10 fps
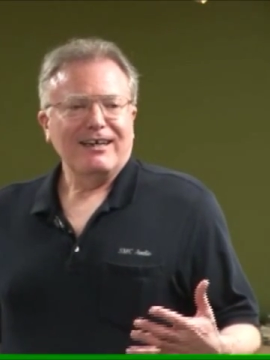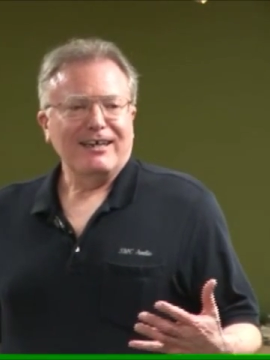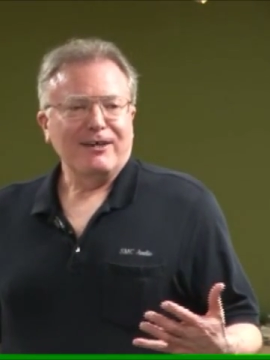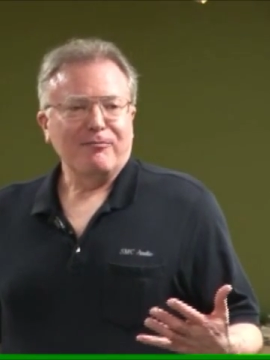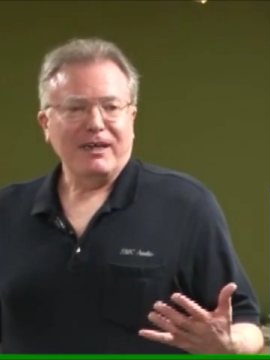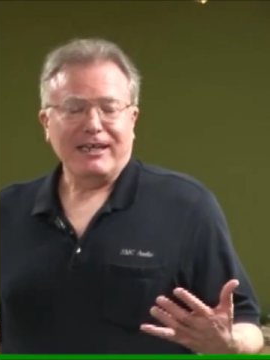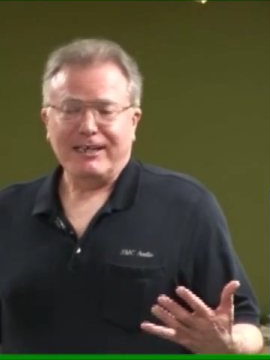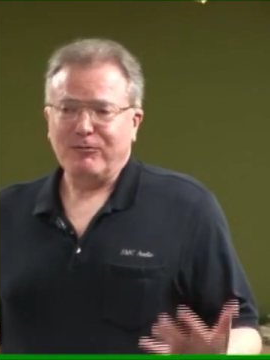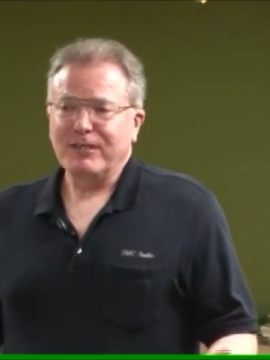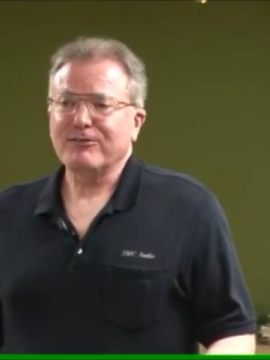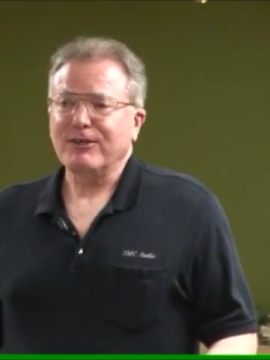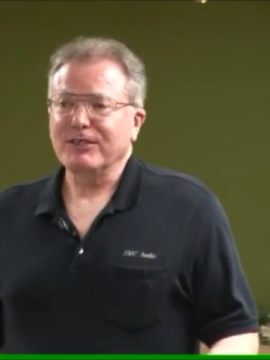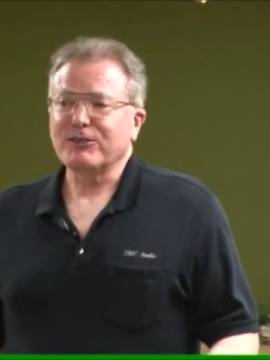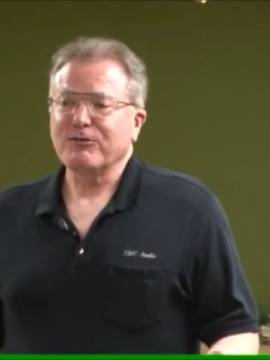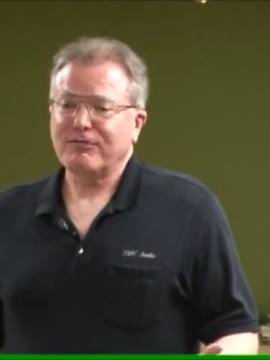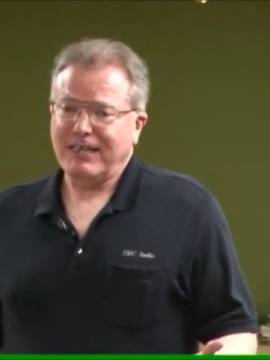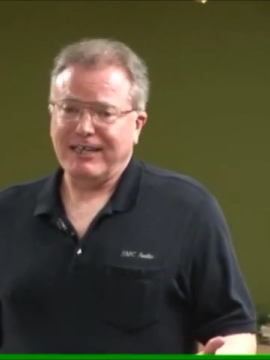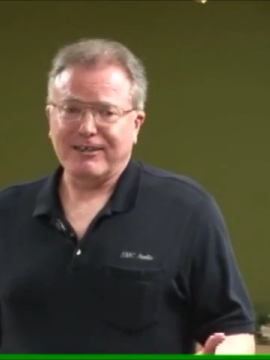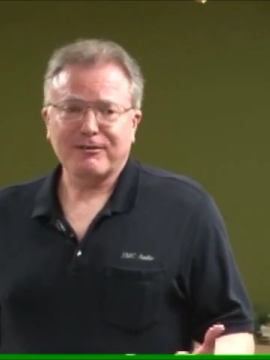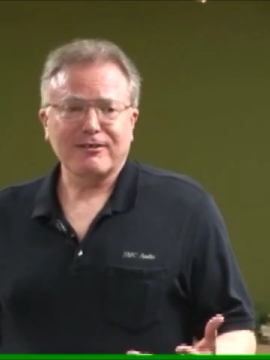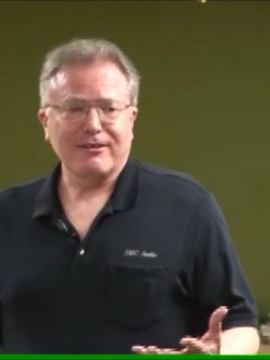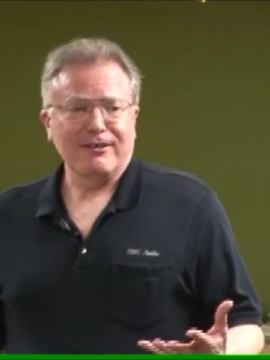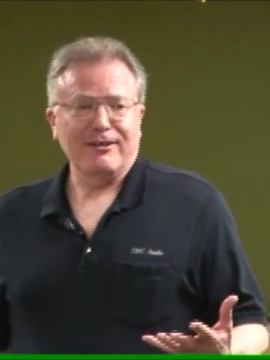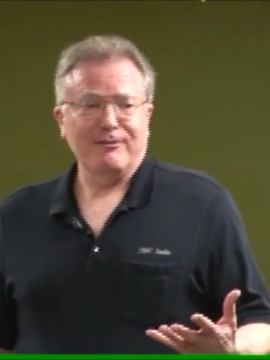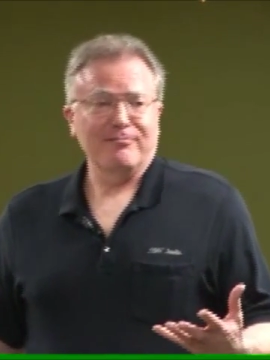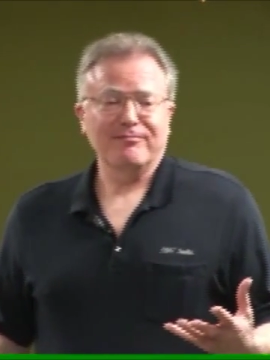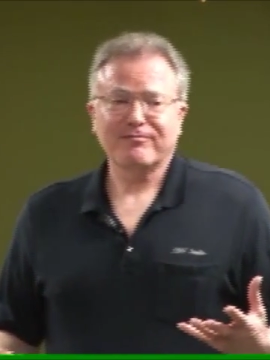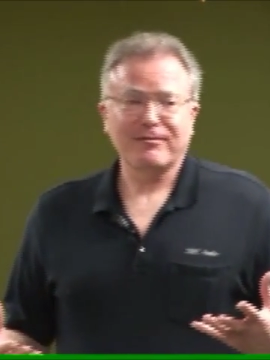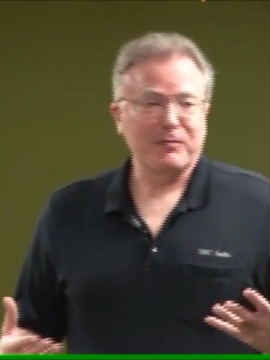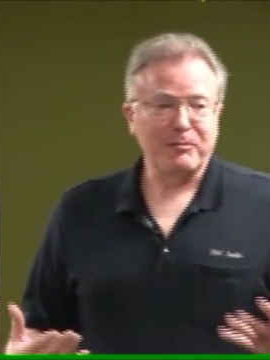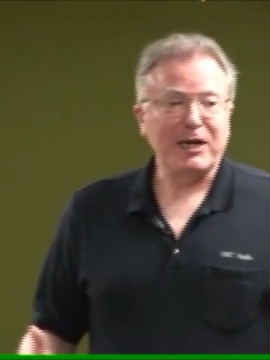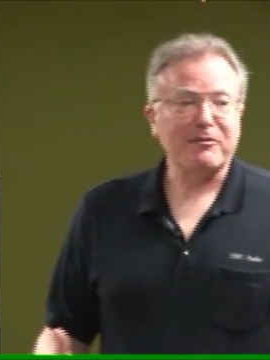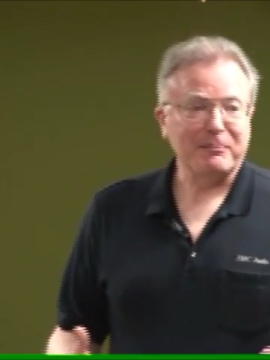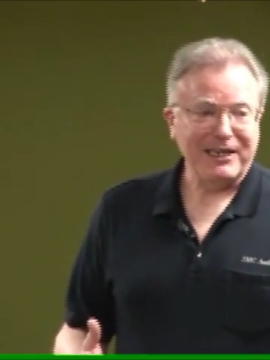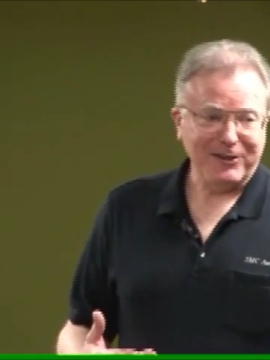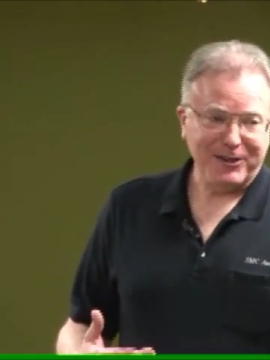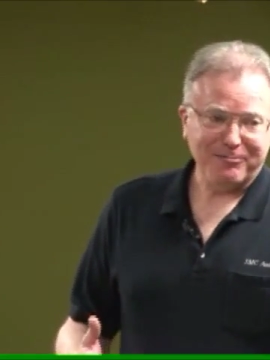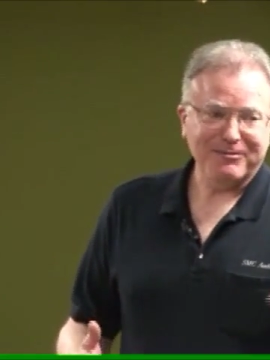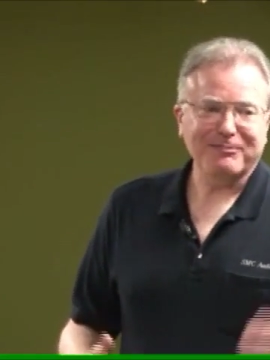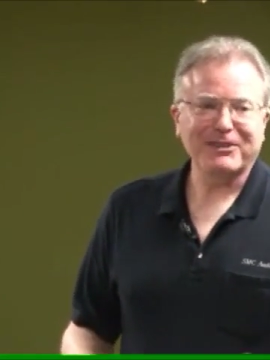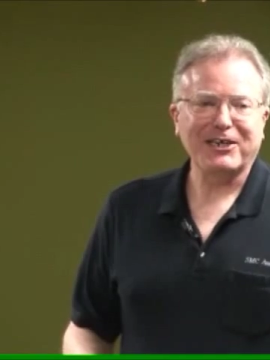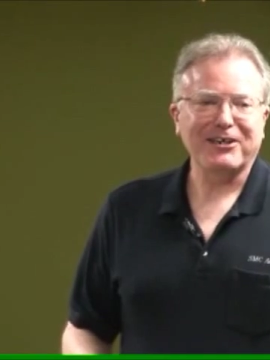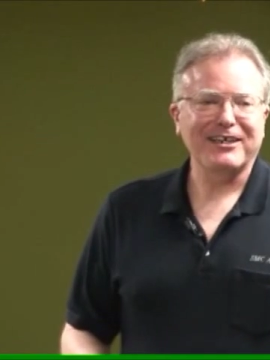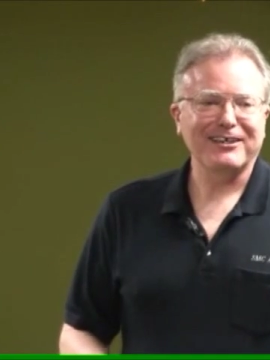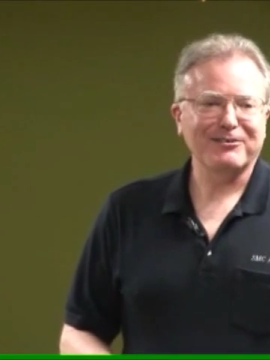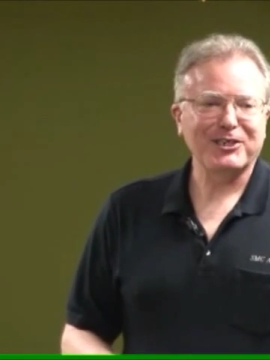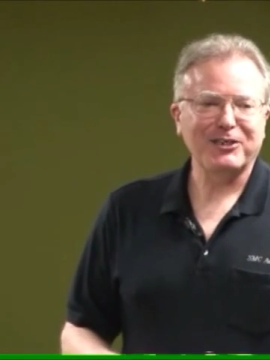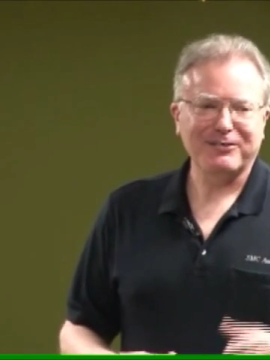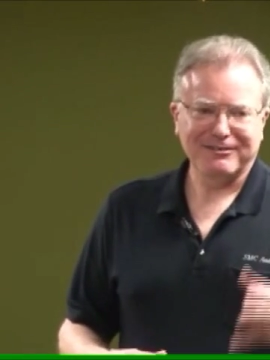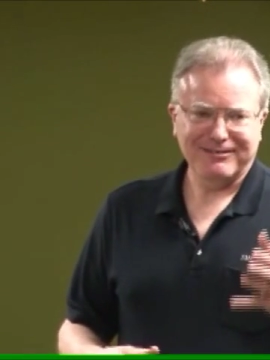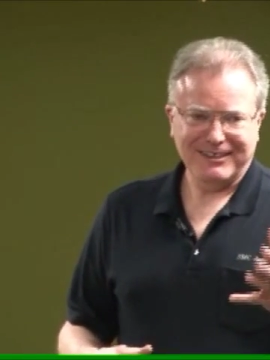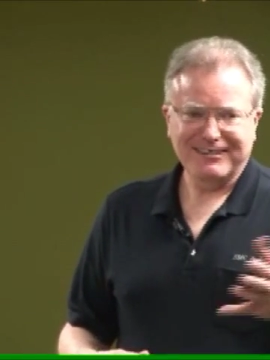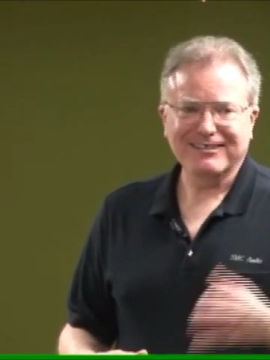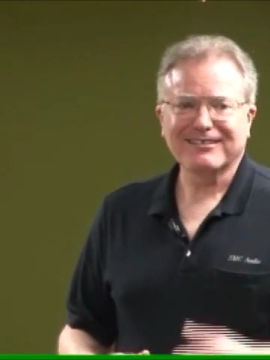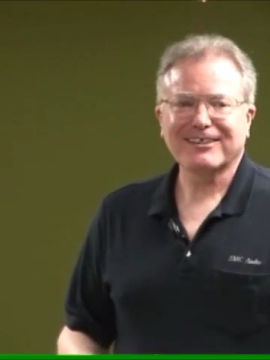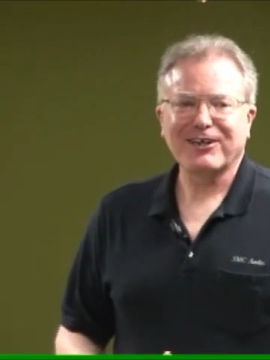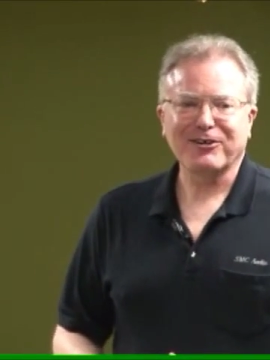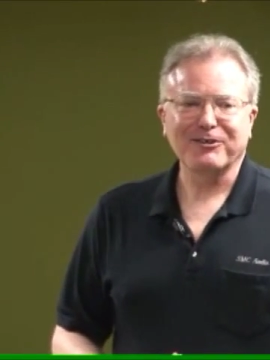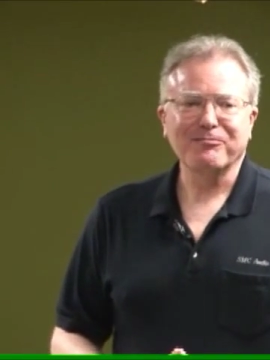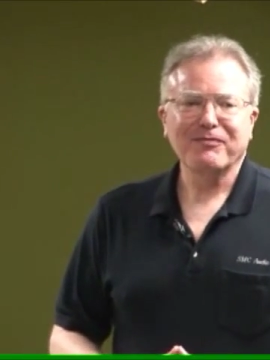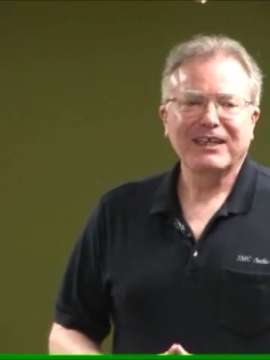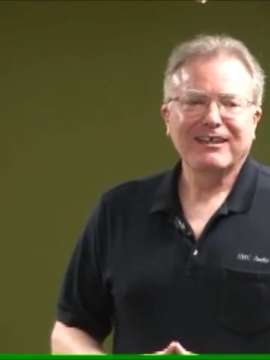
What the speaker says: And I want to also thank, from the bottom of my heart, Gary, Cohen, and Carol